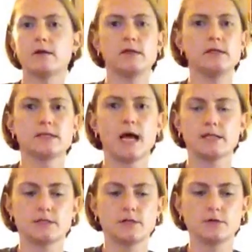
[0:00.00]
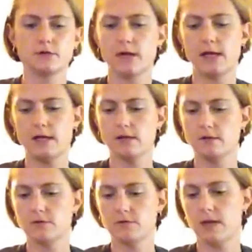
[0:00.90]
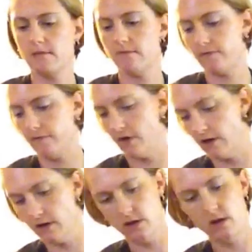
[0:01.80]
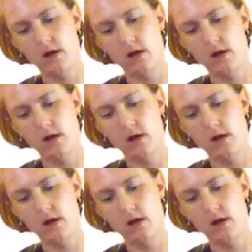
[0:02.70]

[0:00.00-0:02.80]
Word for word: and these dots are great, great for fall.